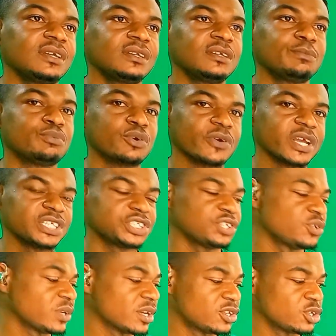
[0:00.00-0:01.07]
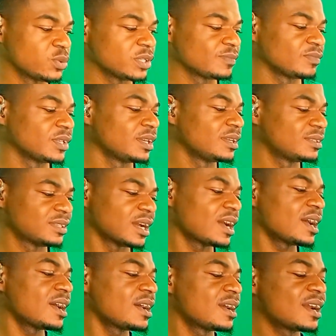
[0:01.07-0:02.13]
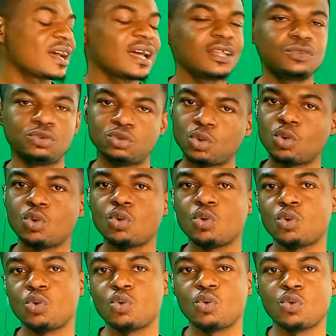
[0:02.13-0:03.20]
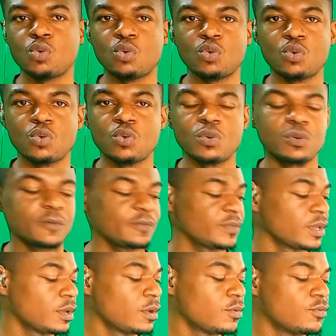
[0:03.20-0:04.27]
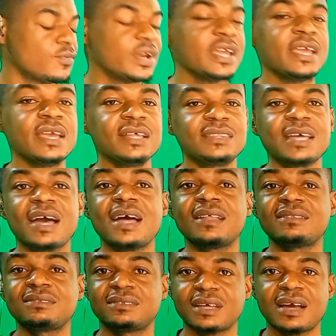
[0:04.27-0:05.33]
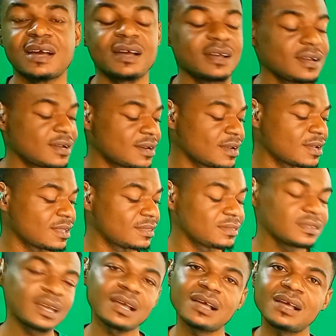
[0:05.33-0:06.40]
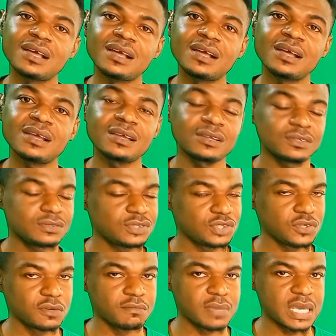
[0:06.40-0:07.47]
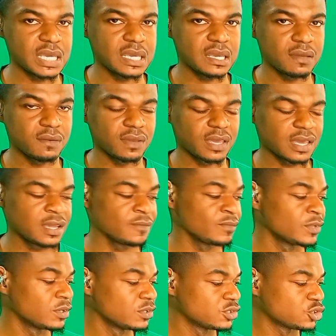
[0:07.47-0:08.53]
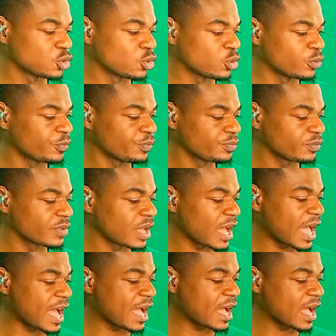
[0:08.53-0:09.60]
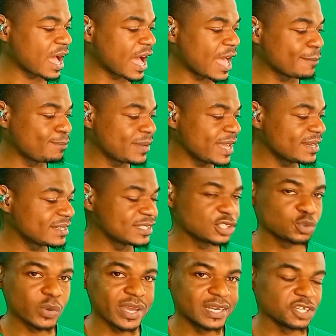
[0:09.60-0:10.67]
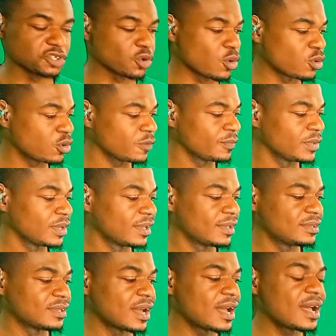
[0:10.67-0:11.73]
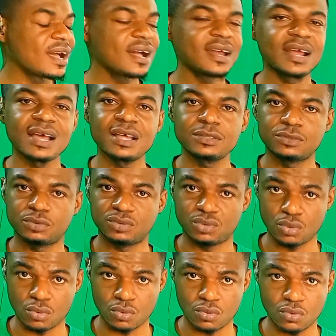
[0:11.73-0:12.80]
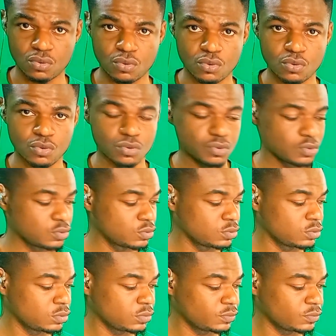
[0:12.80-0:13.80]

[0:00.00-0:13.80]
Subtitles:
the progression, you can do it da da do re da da da to your mi. Okay, so I played it this way in the song. Da da do.